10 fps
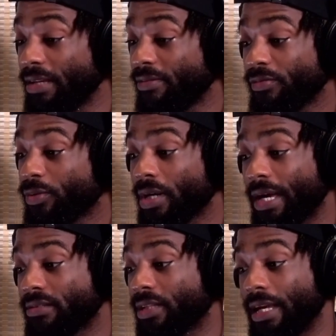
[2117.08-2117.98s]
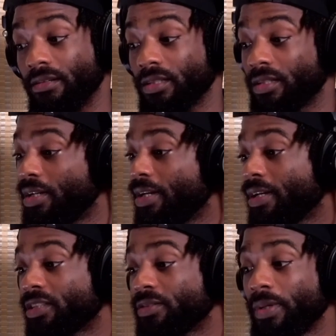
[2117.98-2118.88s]
for a house, like,
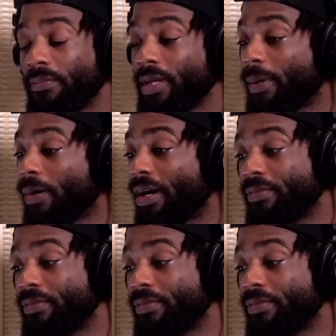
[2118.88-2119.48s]
because me and my wife,